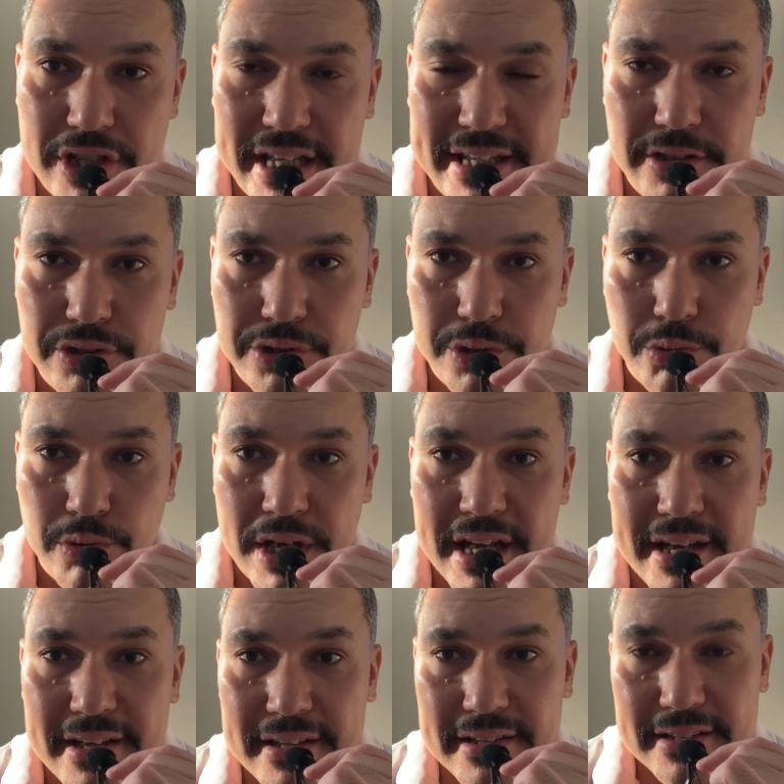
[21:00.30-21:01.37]
into
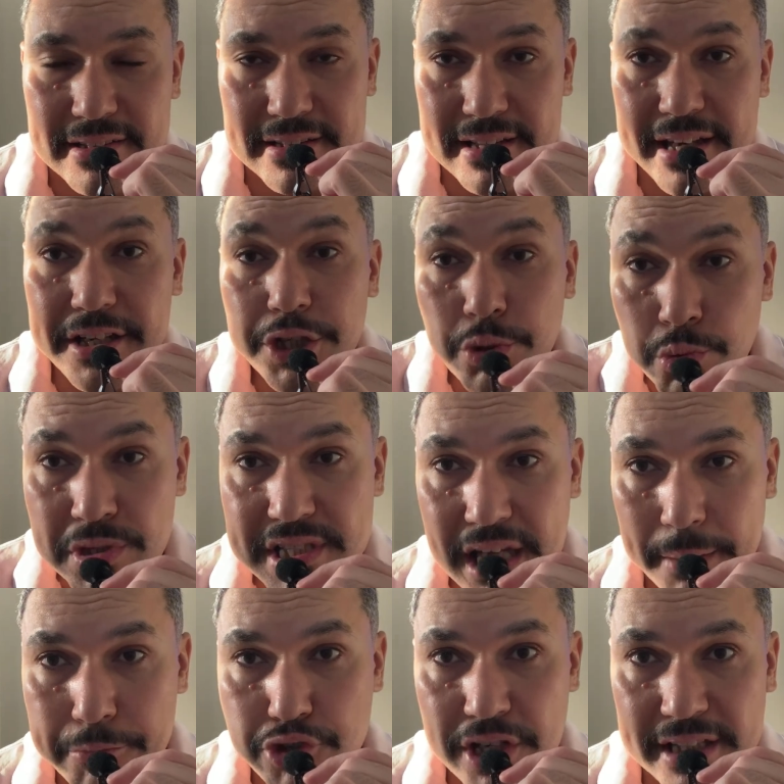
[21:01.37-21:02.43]
the new
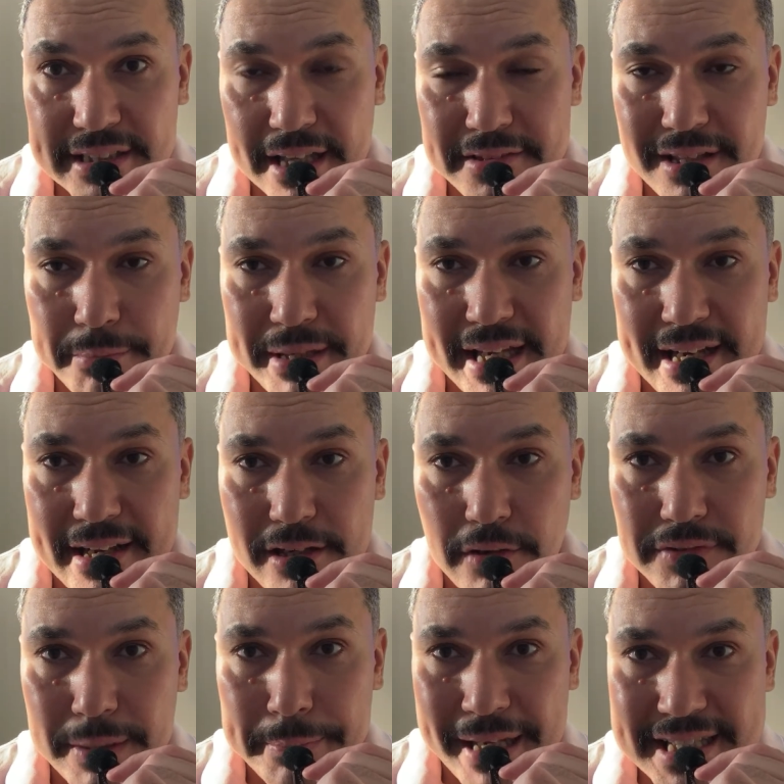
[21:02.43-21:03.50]
subject at the beginning of
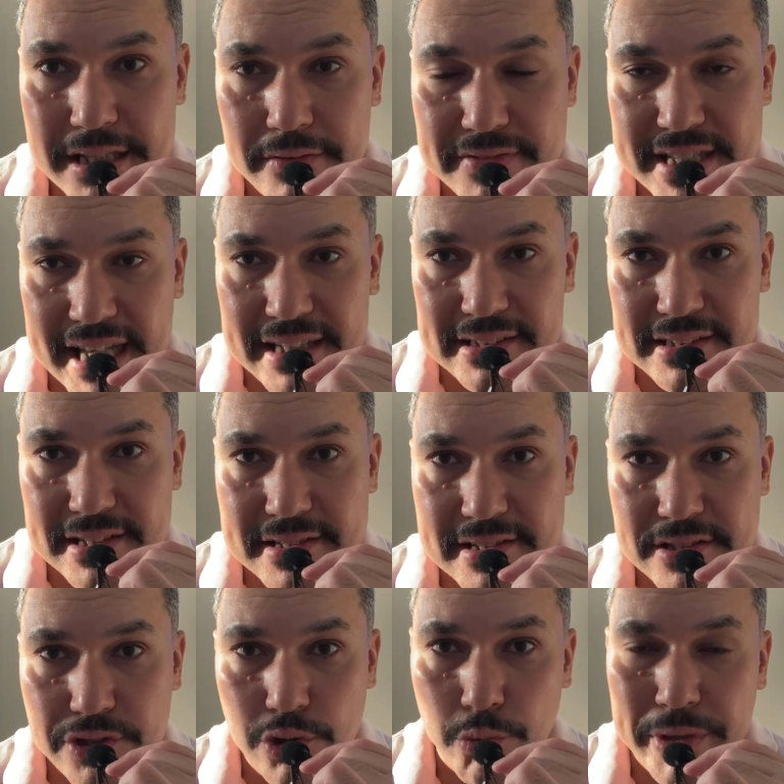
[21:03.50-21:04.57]
the passive sentence.
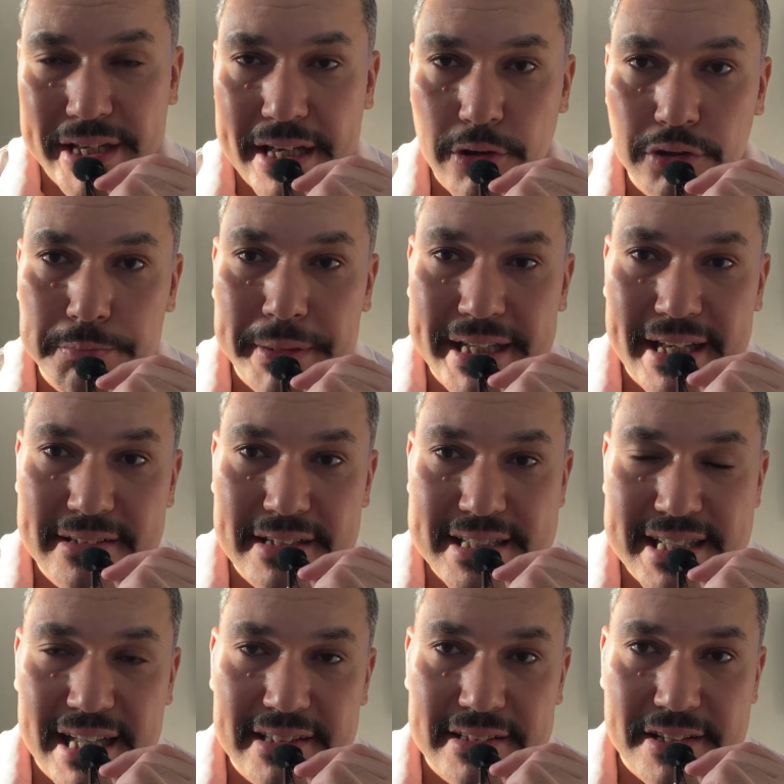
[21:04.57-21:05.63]
So we cannot begin the
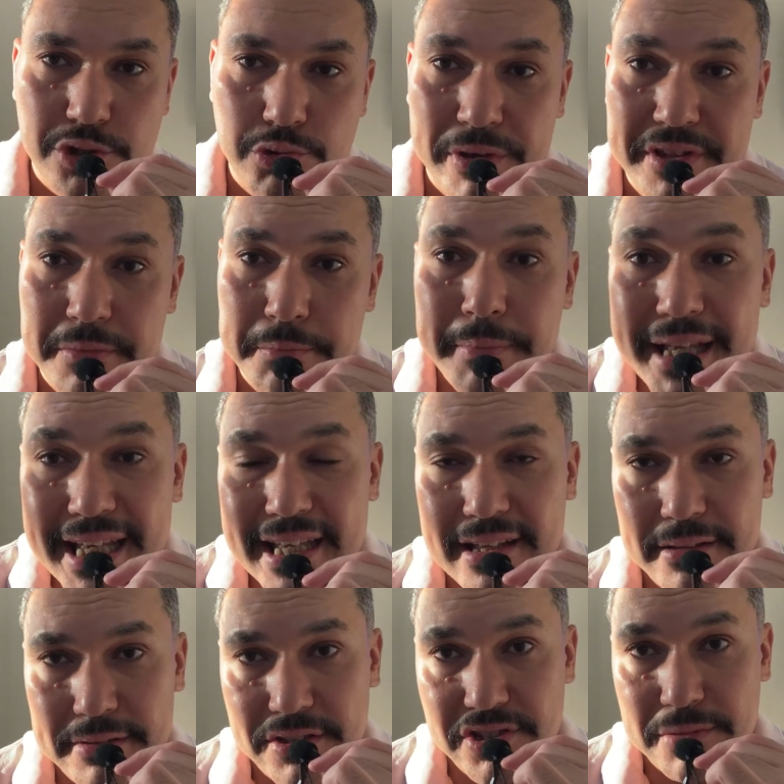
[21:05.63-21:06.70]
sentence with
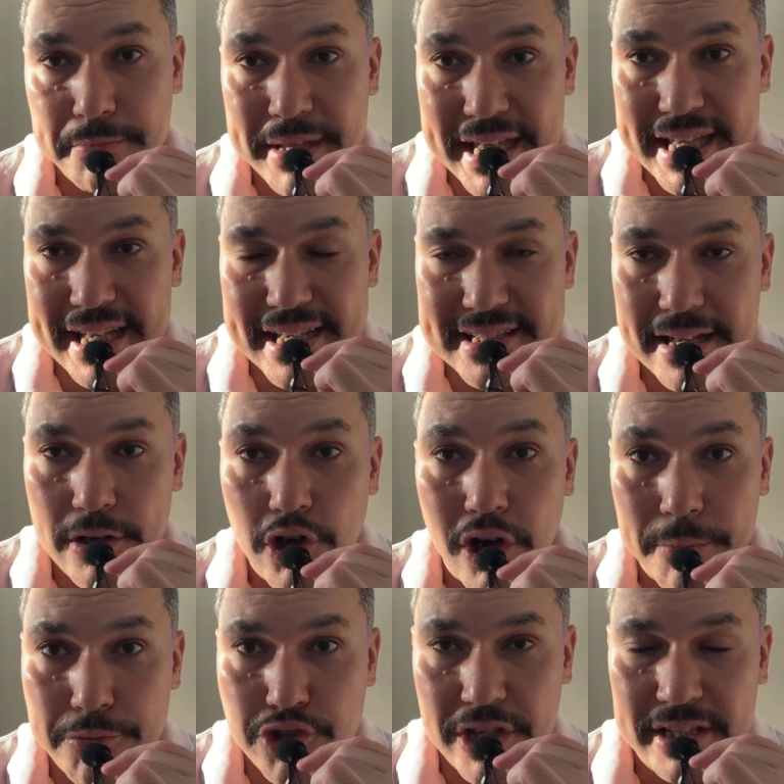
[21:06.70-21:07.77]
me, because me is an
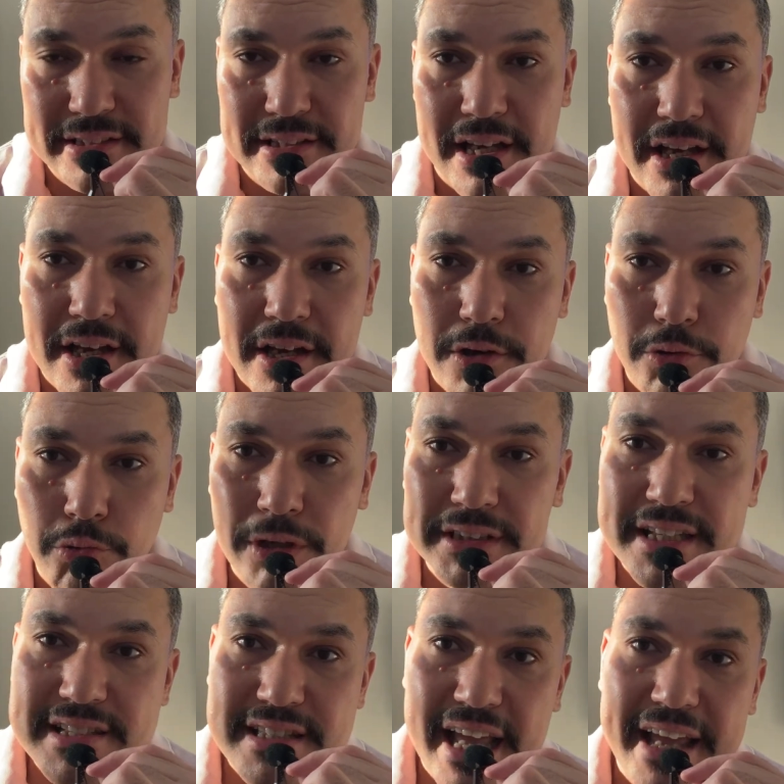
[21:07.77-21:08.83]
object.
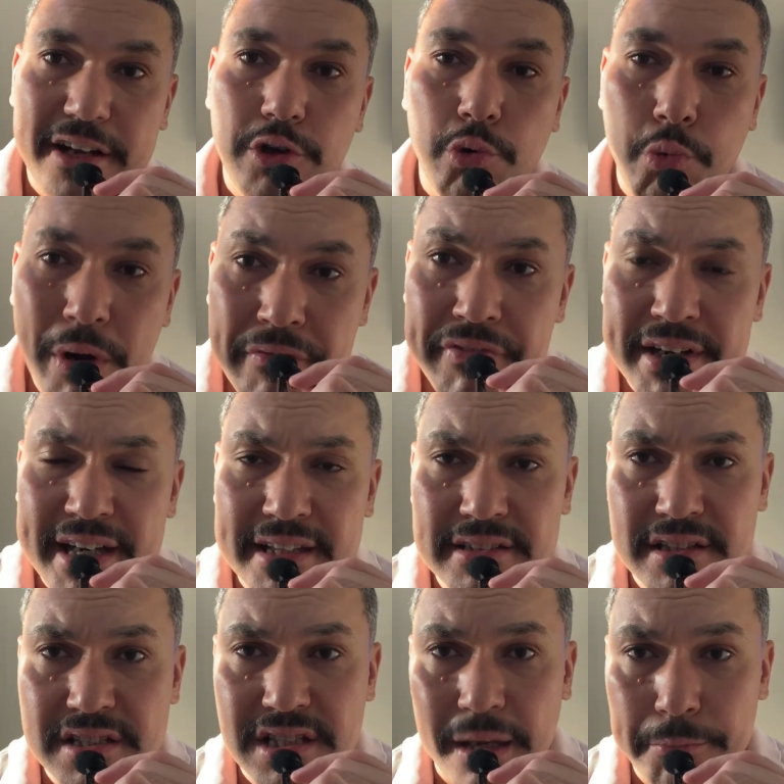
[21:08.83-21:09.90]
What is the
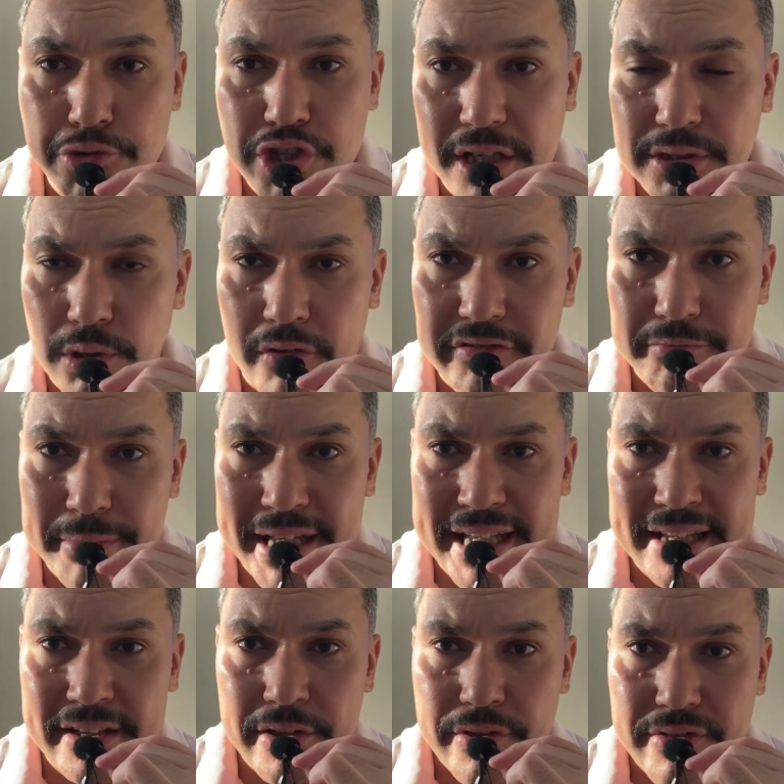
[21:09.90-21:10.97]
equivalent subject of
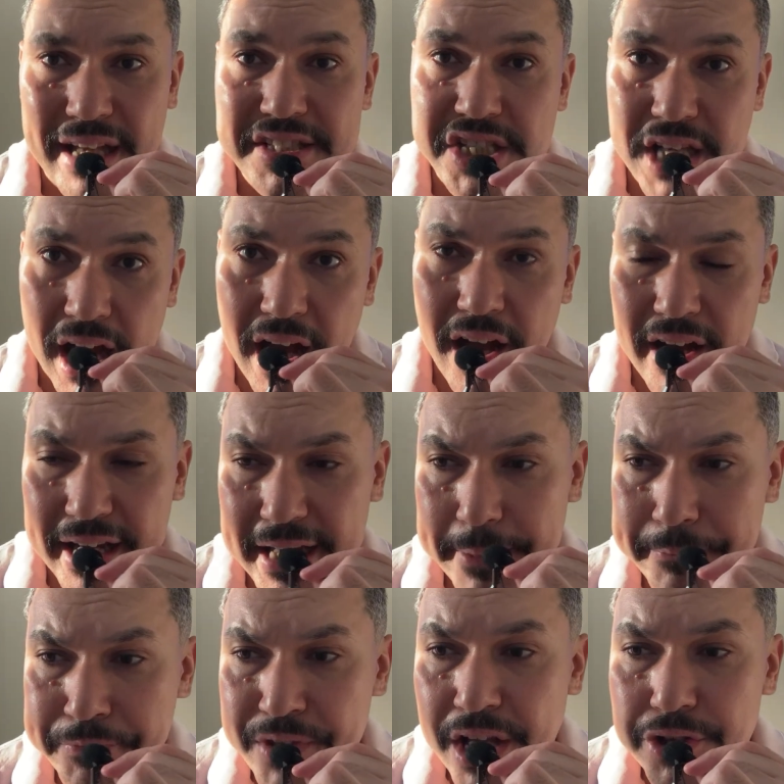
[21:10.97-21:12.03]
me? That's
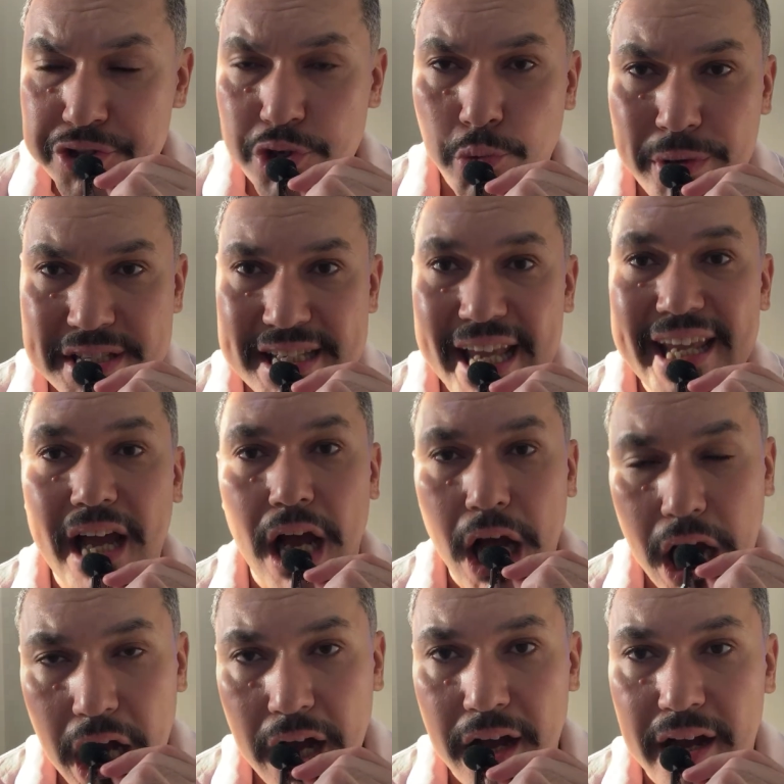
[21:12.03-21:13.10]
I. So we say
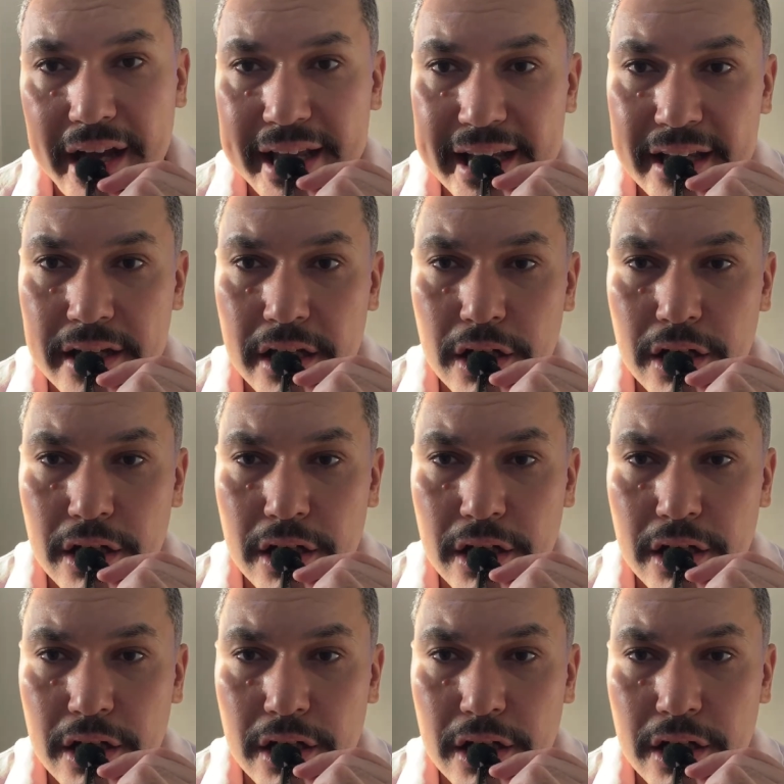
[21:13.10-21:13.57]
I